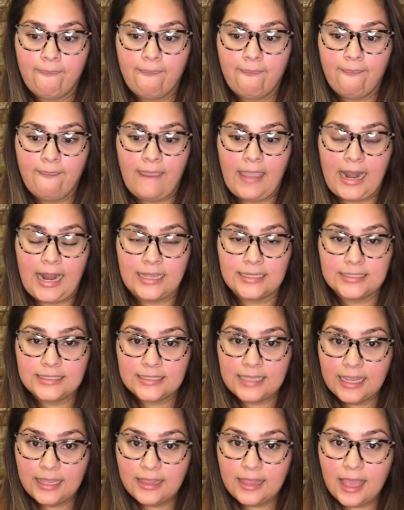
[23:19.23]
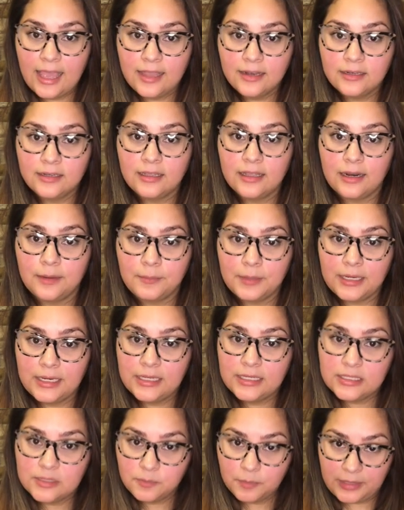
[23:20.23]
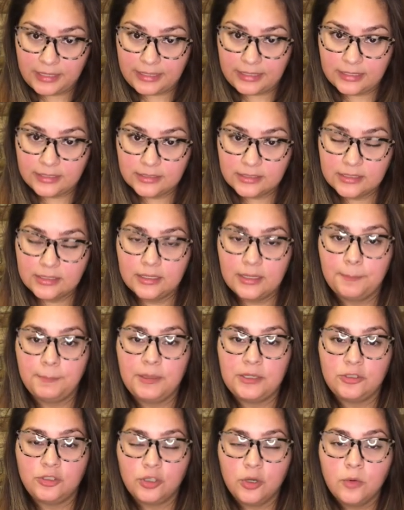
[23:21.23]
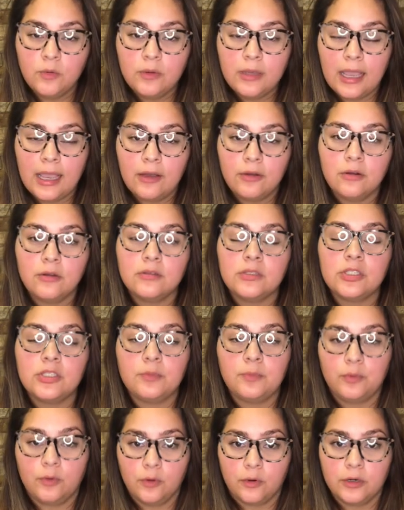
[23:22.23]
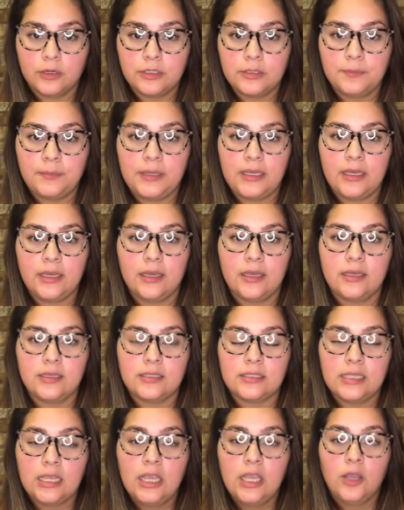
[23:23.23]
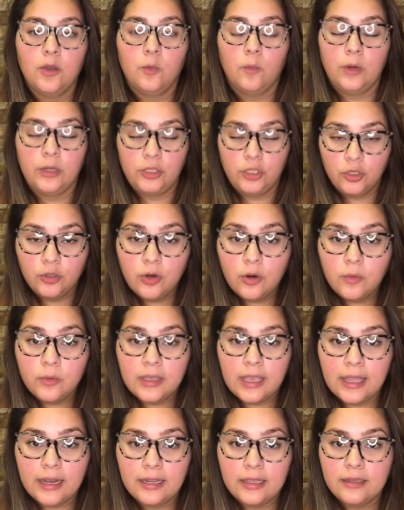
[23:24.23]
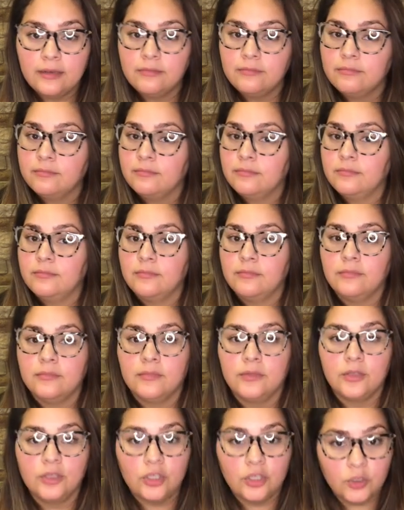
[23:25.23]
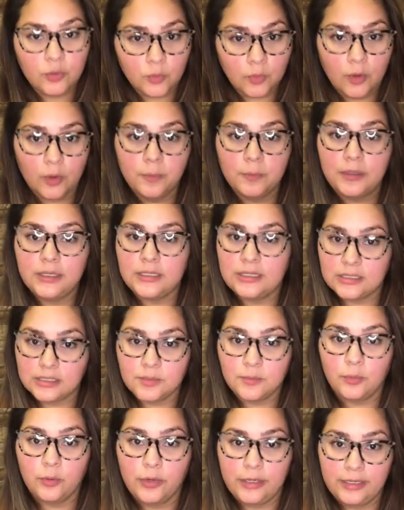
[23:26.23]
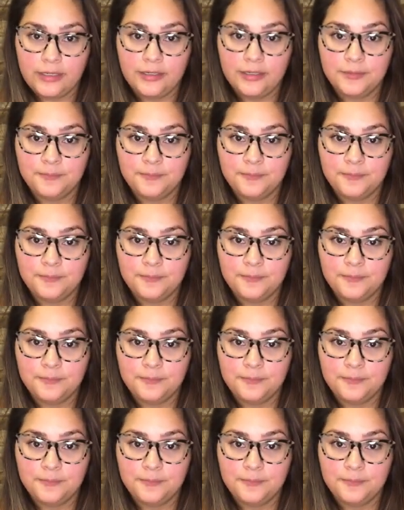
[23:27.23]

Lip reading: And I say that, and I'm gonna explain it, but don't count on support, because when you don't get it, you won't be disappointed.